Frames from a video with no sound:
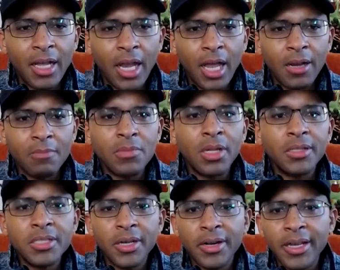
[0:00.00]
a lot of
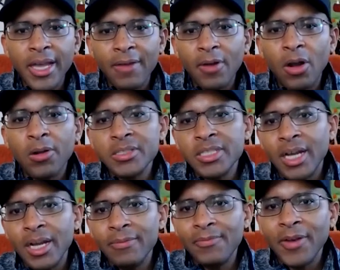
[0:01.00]
military have a hard
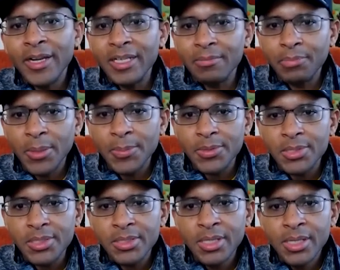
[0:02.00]
time finding
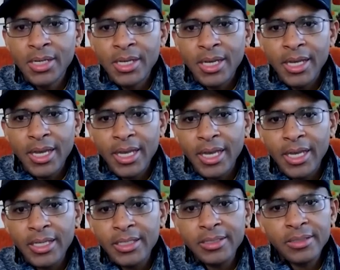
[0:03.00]
purpose
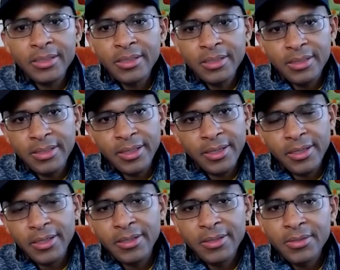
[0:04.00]
in
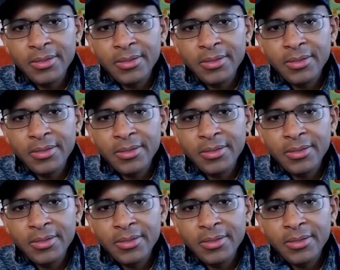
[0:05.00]
their